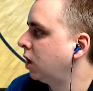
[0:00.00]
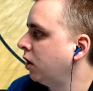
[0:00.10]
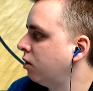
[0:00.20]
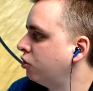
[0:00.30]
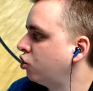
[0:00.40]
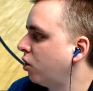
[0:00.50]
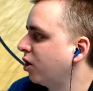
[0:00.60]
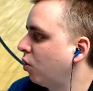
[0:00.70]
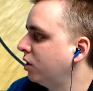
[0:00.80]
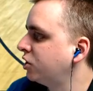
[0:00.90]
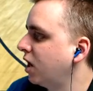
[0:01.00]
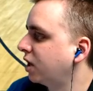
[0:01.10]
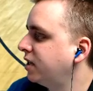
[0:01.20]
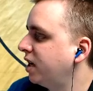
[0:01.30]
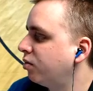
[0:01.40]
Although Joyner once
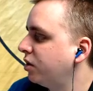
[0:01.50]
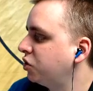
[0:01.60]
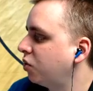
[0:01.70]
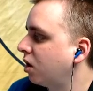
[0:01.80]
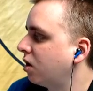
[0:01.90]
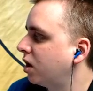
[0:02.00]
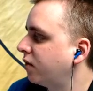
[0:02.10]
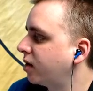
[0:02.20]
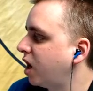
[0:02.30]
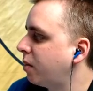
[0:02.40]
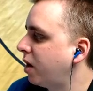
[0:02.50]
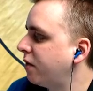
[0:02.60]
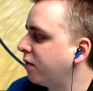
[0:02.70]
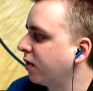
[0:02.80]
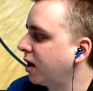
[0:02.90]
knocked Teddy Bridgewater out of a game, I
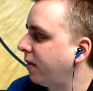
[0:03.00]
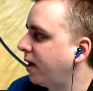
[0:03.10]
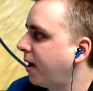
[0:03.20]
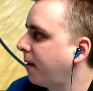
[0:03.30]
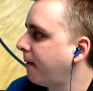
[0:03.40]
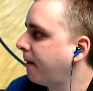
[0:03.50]
haven't forgot that.